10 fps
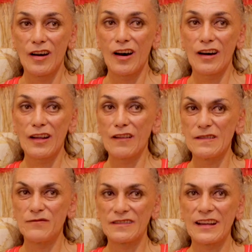I don't
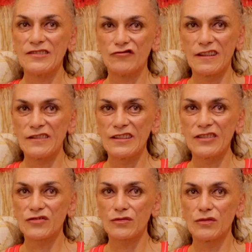even say
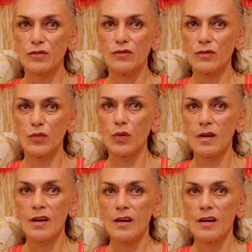transsexual or